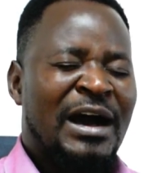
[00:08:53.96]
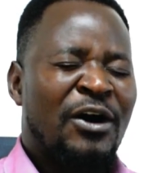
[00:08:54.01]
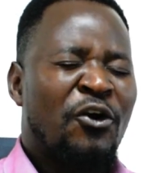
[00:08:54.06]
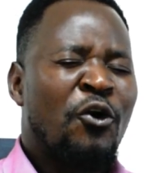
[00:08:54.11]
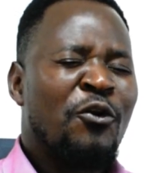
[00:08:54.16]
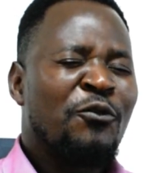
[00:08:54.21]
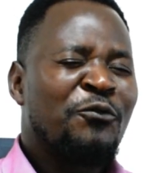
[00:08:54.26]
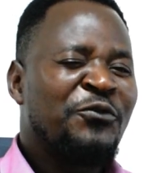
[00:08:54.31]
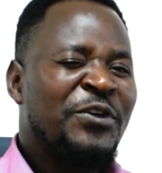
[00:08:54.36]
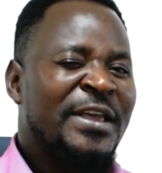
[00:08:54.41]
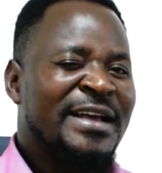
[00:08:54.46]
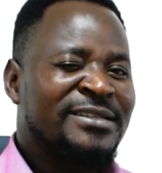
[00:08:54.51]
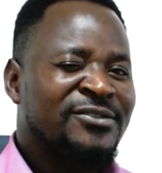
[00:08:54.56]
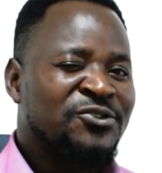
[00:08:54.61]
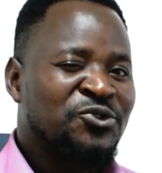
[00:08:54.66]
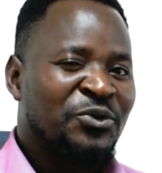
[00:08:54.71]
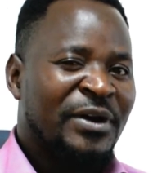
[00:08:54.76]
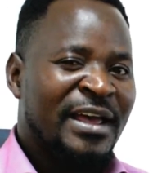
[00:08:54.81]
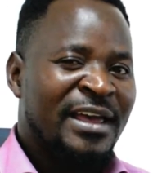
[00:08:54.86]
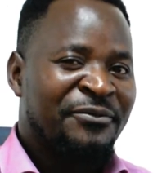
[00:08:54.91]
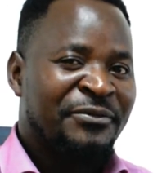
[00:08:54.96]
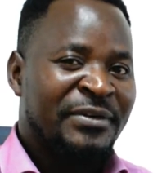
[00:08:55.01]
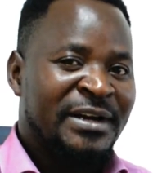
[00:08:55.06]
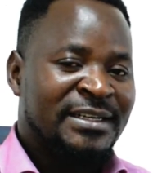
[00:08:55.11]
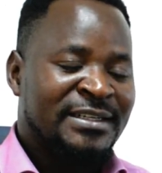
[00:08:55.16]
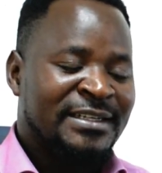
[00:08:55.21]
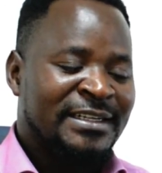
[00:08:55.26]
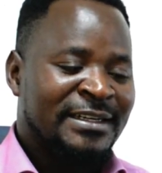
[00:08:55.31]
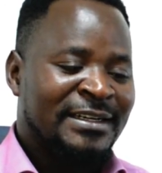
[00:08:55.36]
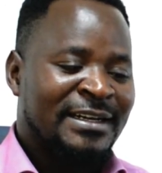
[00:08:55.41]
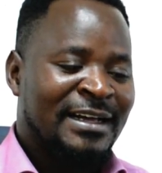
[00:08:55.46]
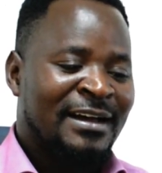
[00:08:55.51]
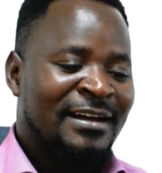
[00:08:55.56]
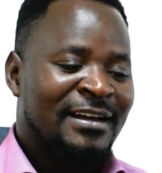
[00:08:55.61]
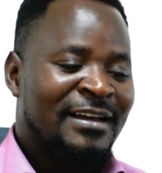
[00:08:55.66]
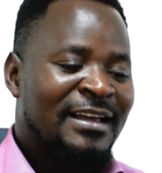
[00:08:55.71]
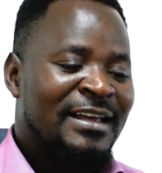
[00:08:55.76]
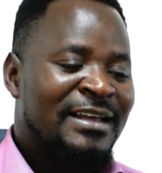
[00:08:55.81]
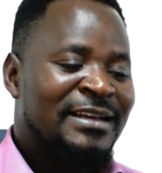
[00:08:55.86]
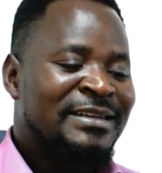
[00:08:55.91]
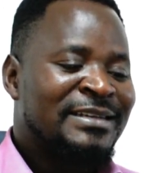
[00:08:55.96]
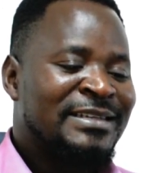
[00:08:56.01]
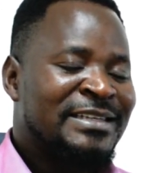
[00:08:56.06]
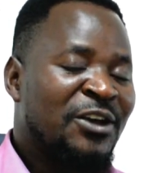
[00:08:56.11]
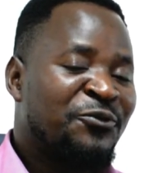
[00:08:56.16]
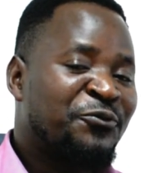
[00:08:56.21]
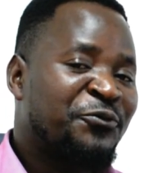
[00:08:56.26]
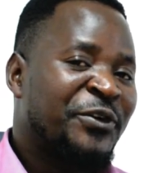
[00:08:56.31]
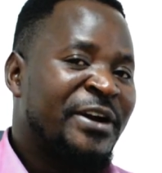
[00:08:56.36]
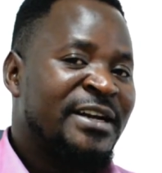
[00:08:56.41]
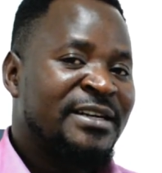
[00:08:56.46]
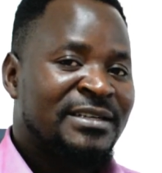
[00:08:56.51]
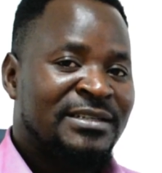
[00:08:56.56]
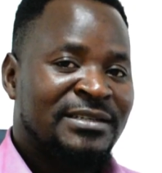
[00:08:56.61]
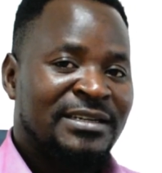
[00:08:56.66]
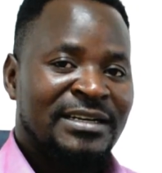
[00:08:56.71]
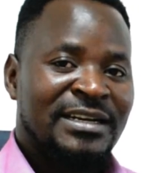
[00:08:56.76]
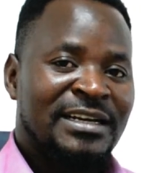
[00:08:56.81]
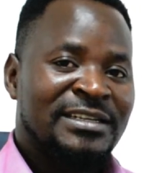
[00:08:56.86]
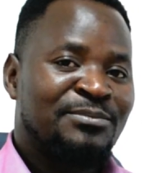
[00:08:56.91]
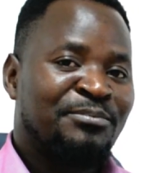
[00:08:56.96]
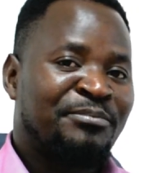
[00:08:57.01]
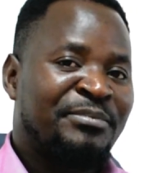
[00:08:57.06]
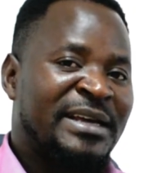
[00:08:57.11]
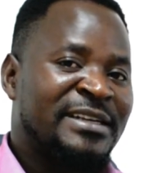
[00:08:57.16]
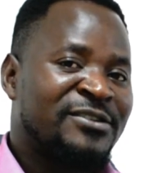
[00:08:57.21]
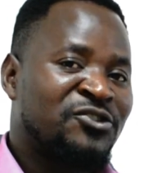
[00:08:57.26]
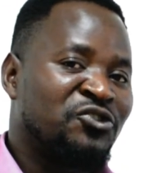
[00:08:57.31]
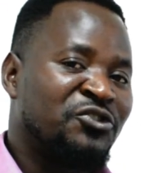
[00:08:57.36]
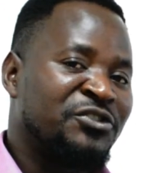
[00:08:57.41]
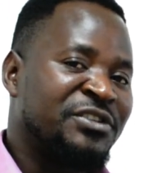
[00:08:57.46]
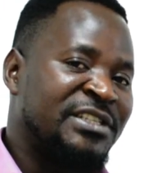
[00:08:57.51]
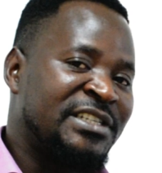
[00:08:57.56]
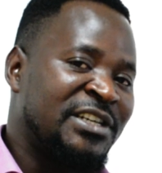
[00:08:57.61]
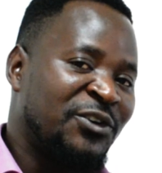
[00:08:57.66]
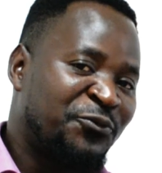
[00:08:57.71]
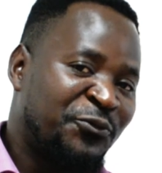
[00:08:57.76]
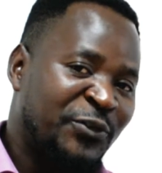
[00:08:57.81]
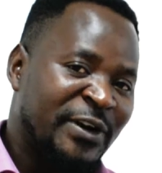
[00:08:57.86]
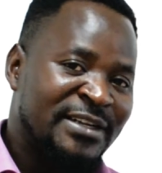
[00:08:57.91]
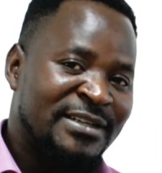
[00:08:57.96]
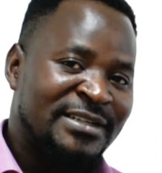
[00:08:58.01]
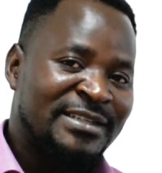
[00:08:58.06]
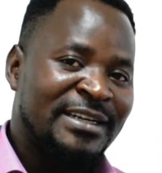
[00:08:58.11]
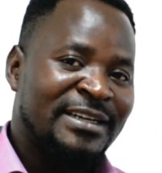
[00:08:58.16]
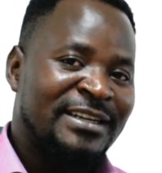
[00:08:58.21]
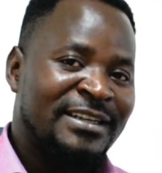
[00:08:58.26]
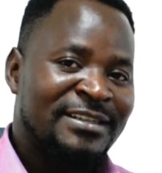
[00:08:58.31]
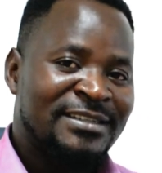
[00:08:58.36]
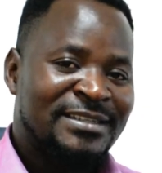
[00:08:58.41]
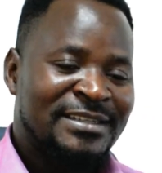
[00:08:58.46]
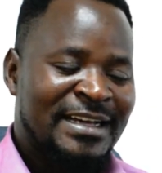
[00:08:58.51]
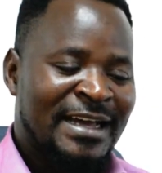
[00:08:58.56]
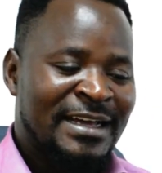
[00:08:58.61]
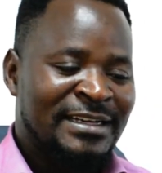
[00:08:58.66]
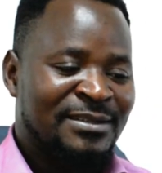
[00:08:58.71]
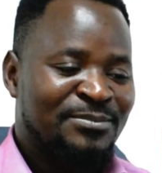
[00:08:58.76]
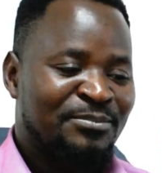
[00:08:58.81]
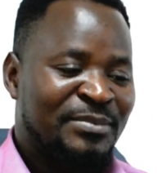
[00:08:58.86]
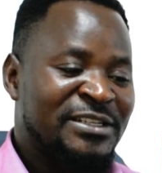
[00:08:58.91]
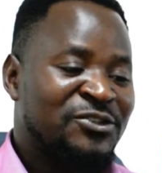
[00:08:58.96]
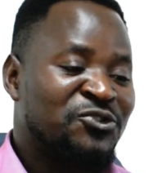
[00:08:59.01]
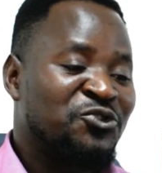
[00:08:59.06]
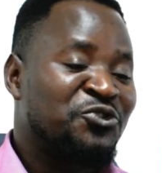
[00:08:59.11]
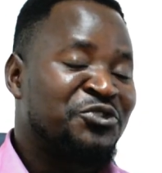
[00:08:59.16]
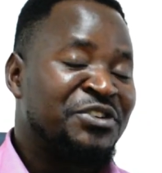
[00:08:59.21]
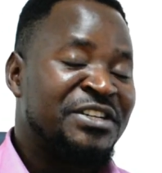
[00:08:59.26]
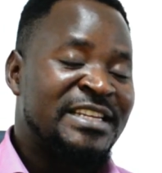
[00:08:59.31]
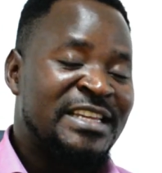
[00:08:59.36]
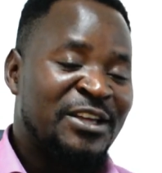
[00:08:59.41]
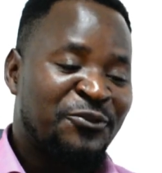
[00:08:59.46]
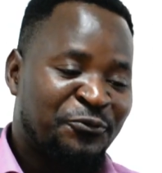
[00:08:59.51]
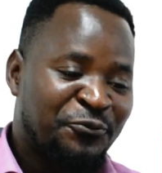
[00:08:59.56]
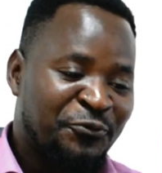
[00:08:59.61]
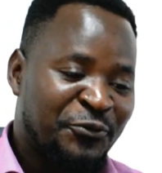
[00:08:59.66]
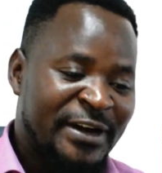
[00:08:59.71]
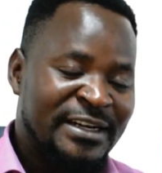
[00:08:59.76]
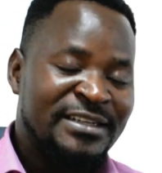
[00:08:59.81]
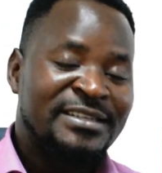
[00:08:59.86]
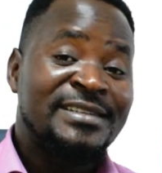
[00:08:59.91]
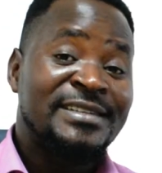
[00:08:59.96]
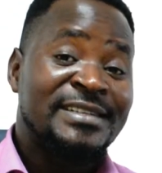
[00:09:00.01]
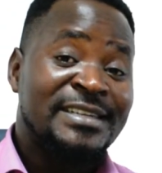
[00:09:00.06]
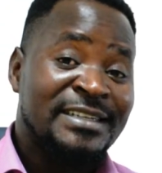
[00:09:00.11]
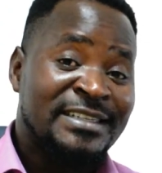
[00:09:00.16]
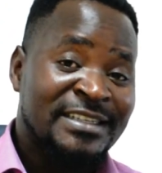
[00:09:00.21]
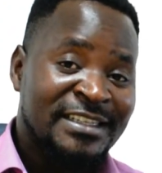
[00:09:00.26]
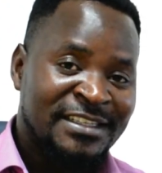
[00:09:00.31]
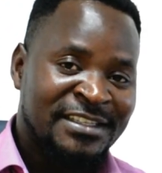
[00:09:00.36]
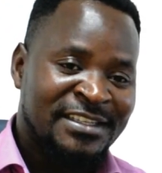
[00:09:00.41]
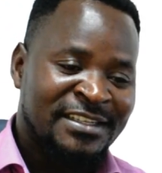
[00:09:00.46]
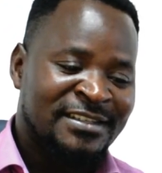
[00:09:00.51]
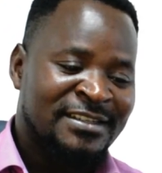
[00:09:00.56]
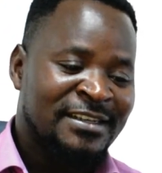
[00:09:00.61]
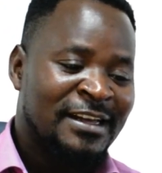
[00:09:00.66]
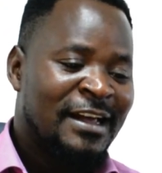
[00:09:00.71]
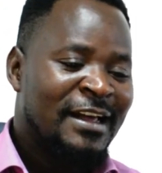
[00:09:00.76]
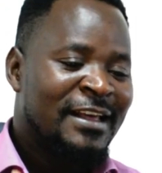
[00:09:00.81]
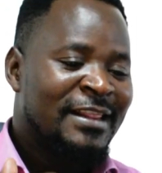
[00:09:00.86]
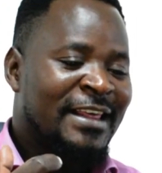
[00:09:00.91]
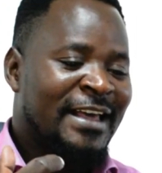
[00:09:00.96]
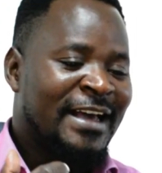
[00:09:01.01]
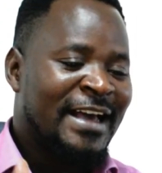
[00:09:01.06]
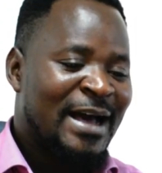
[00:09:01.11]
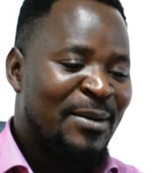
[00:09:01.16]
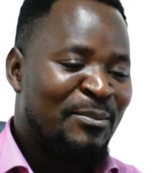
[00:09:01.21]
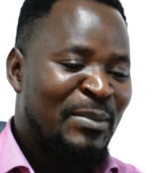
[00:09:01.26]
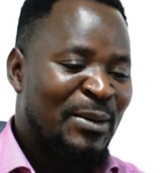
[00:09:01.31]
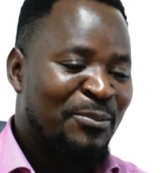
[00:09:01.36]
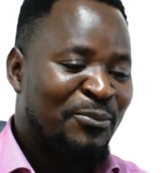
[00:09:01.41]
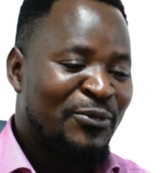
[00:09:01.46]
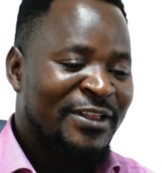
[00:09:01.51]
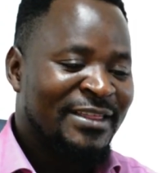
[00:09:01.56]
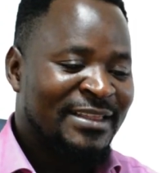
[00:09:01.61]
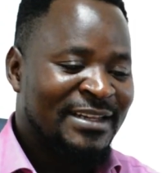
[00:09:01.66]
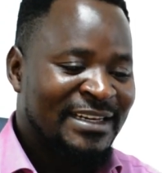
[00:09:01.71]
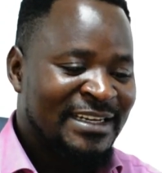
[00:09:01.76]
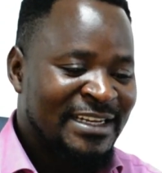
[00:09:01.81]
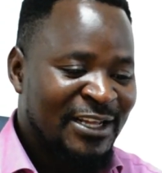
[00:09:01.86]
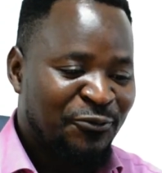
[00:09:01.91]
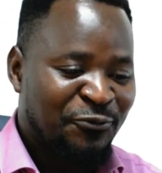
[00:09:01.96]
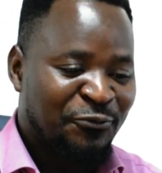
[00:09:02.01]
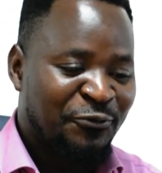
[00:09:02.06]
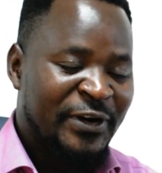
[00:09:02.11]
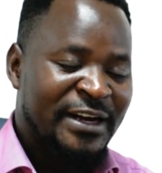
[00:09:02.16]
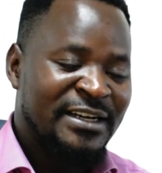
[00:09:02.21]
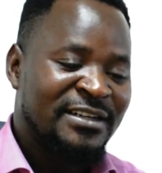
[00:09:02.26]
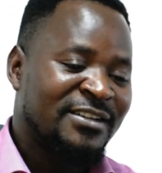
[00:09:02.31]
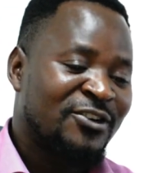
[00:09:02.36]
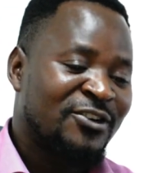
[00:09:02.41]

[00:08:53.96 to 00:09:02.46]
obvious to every trader. Different traders, based on different trading styles, based on different strategies, they come up with different